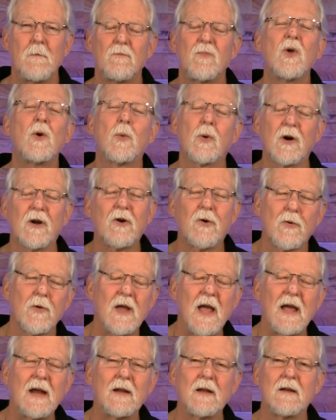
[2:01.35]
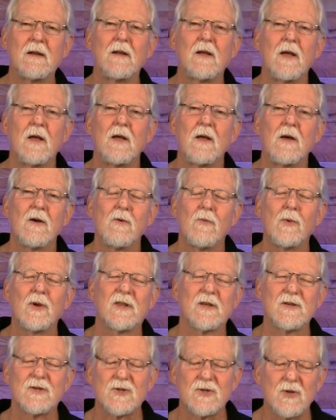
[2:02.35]
You were created
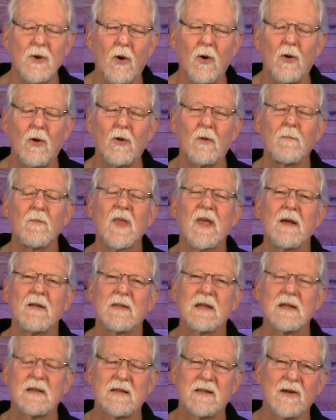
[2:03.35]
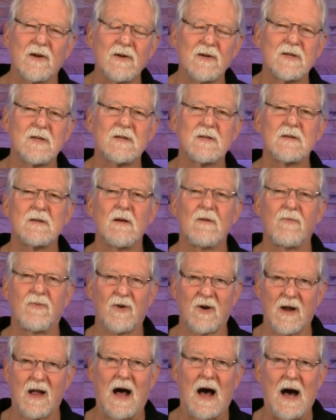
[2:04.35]
with a soul that thirsts
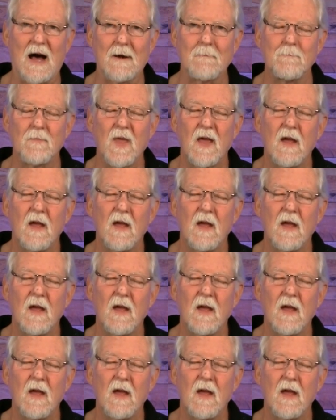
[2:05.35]
for God.